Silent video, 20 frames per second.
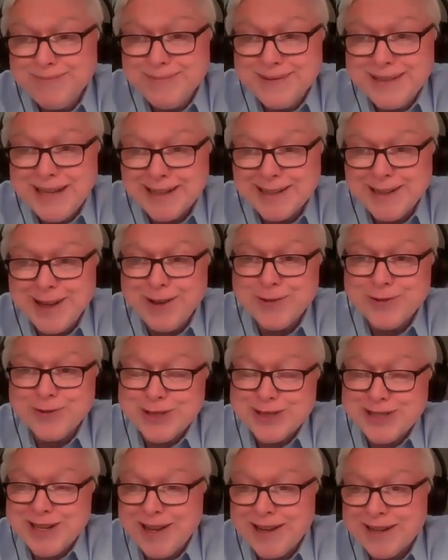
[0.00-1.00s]

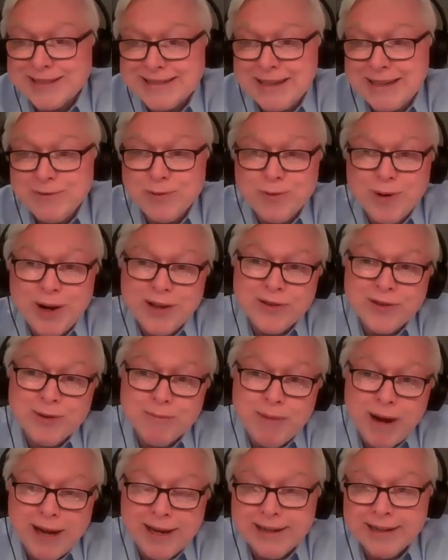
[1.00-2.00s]
technology stocks even while they're
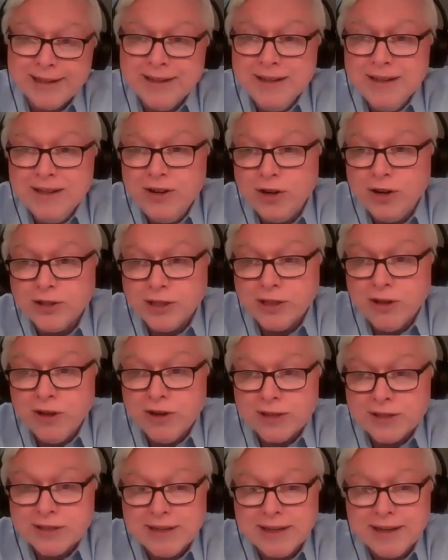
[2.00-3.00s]
buying on the
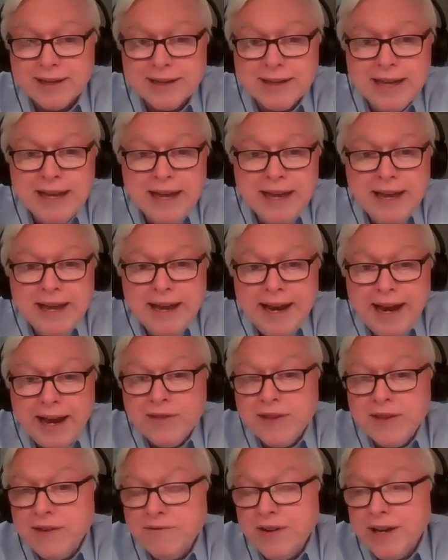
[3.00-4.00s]
long side.
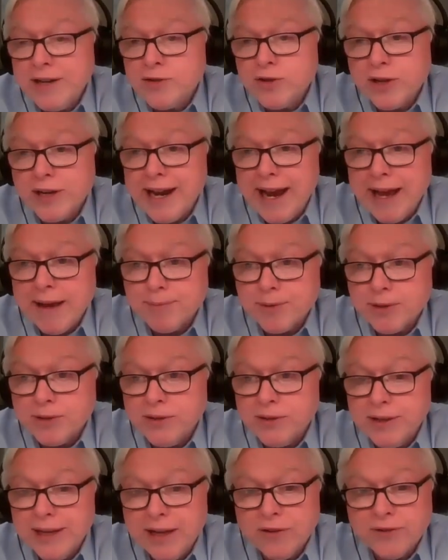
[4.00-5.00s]
And then venture
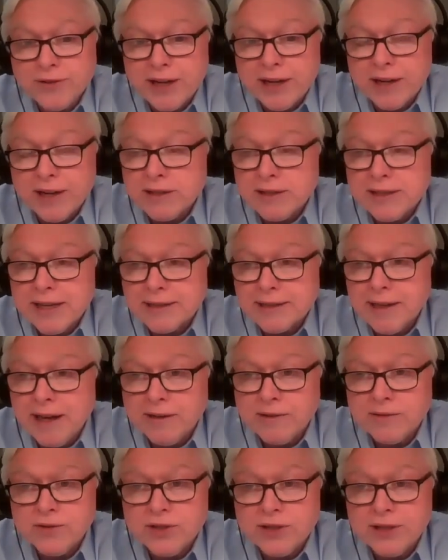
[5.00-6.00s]
capital, healthcare, and
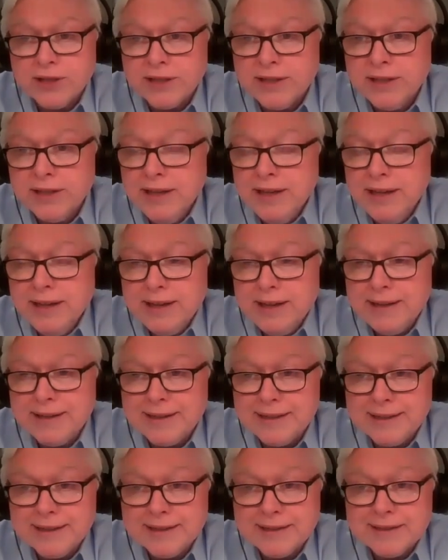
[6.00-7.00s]
technology,
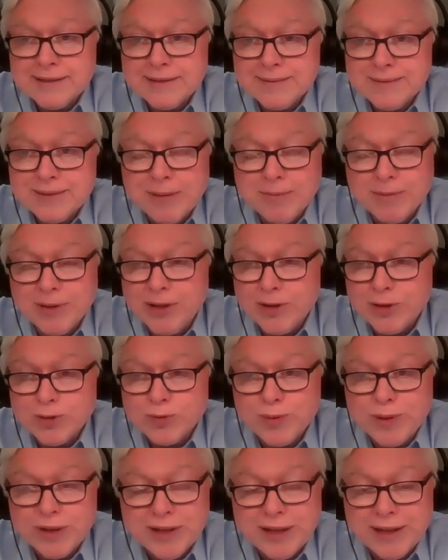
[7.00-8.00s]
some of
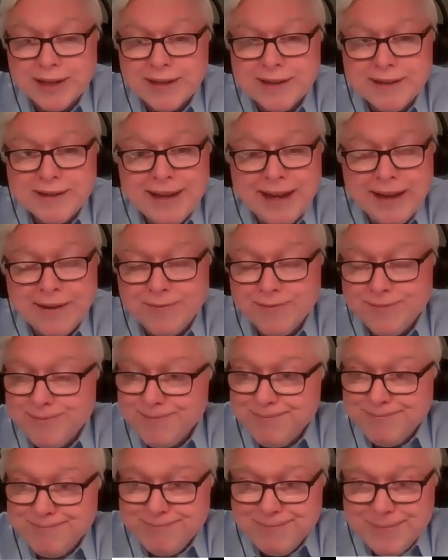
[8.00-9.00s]
those we think have
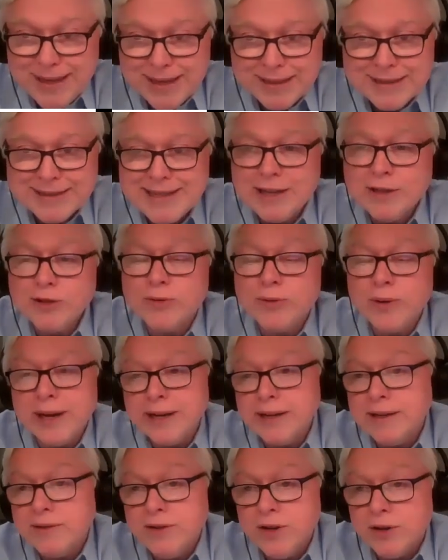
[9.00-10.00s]

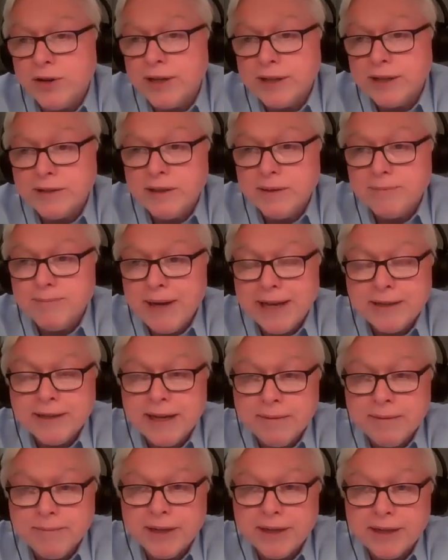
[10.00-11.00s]
accelerated during the
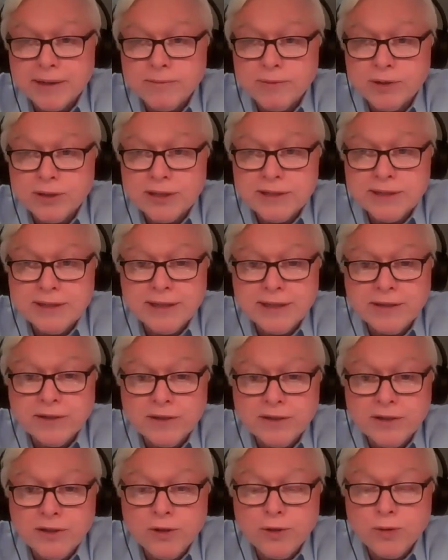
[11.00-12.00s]
pandemic and will continue
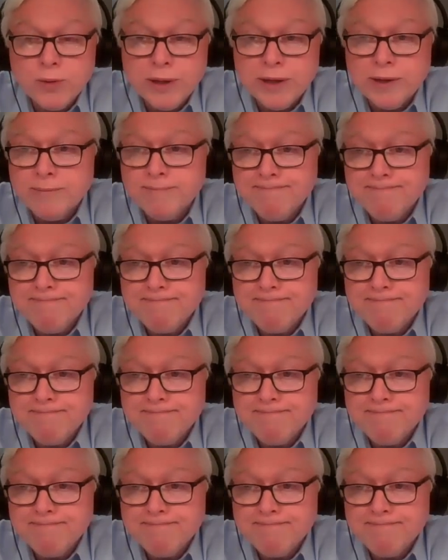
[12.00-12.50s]
to do well.